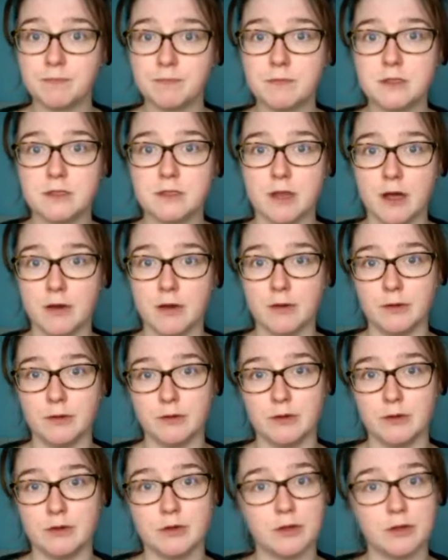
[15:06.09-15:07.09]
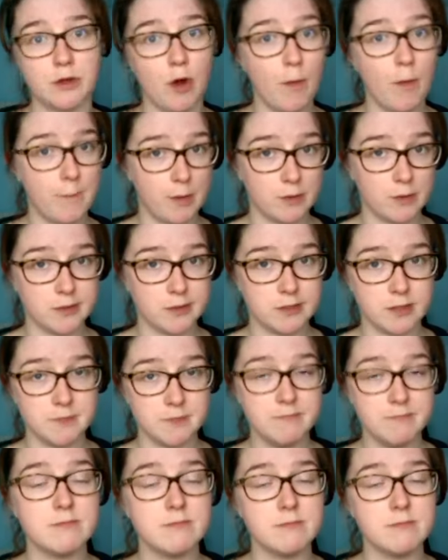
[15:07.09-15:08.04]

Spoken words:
So you could compost them.